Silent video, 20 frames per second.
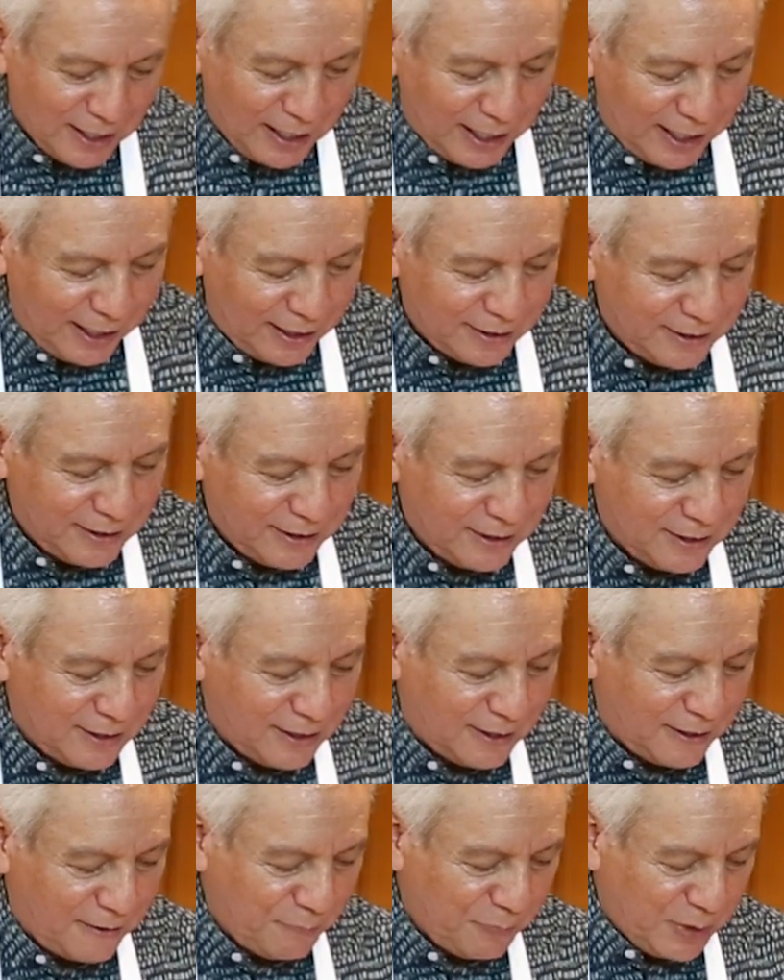And then
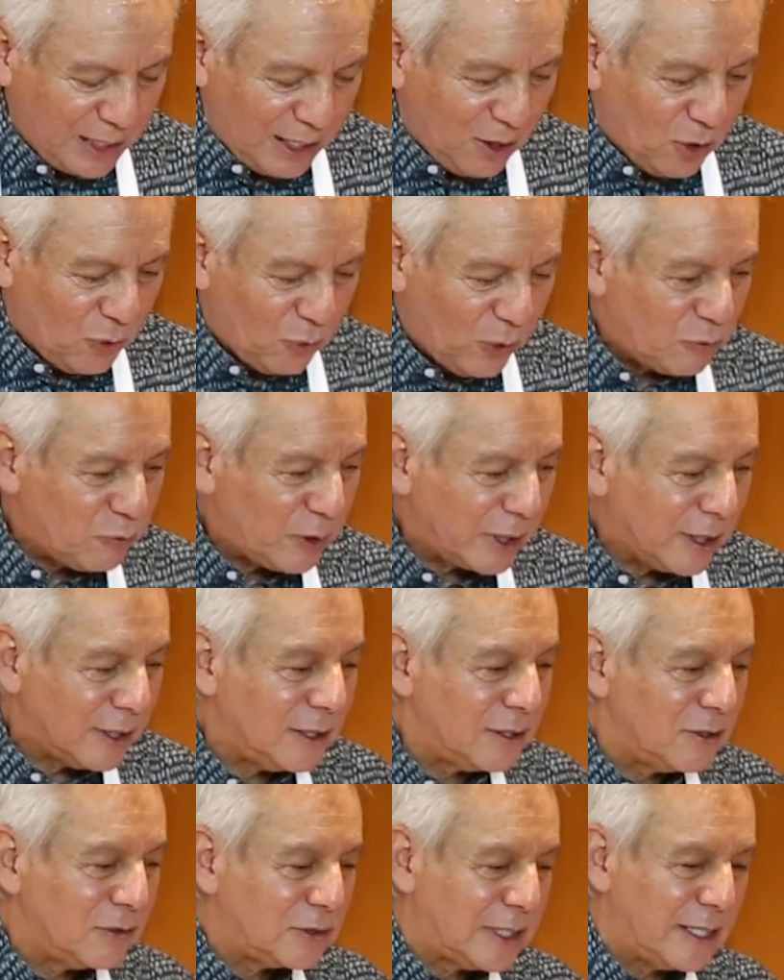what we're going to
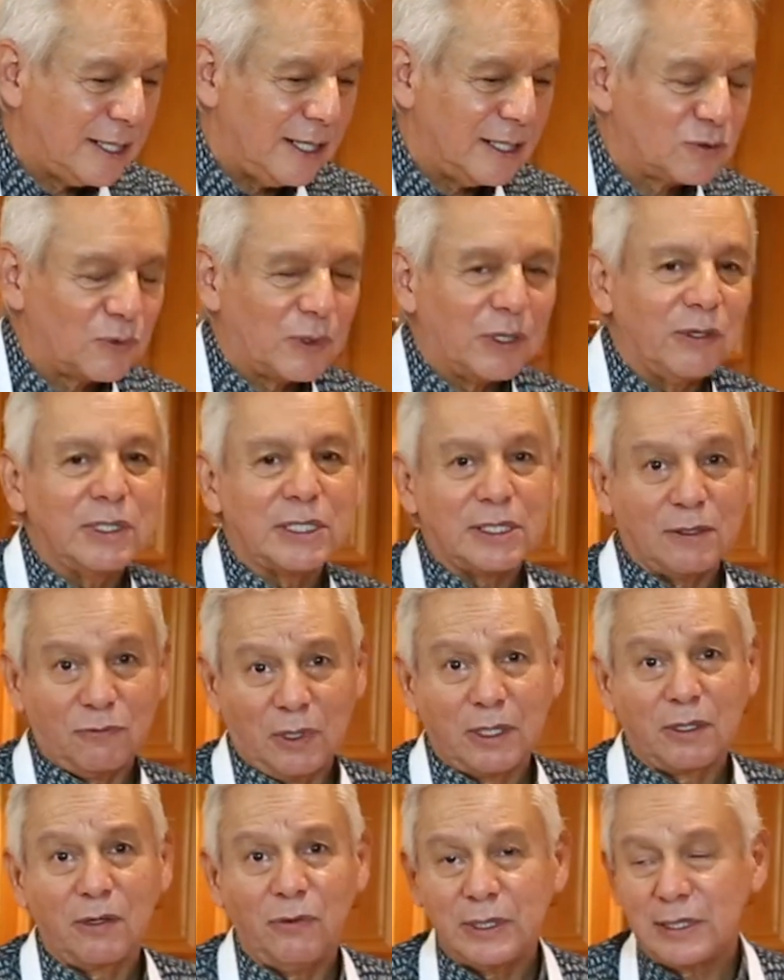do today is we're
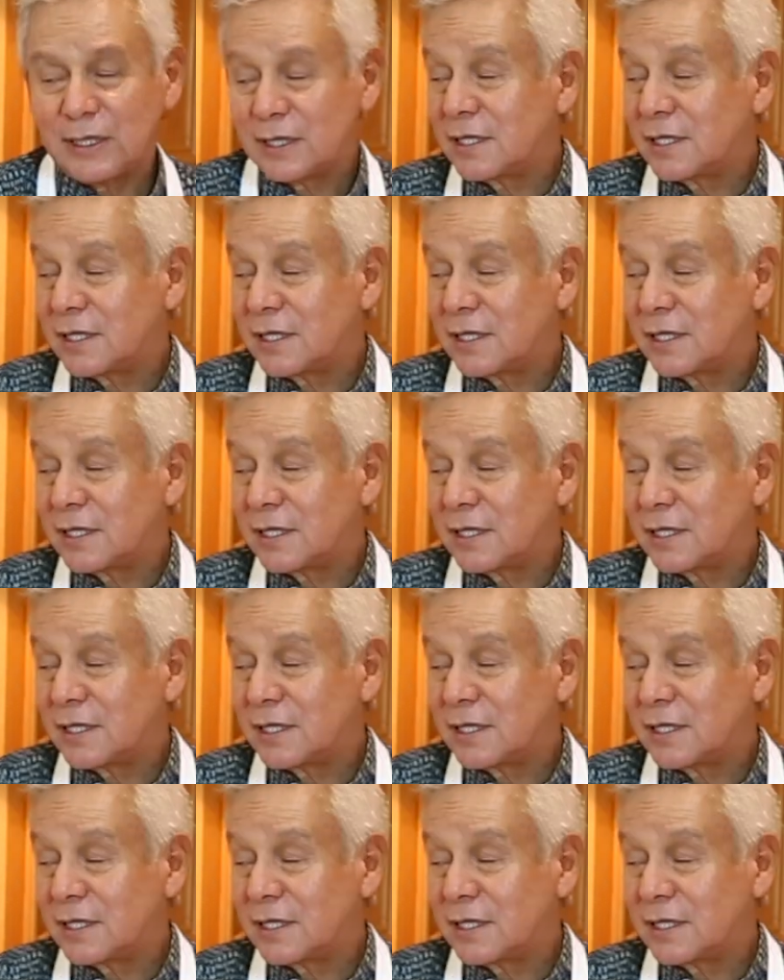going to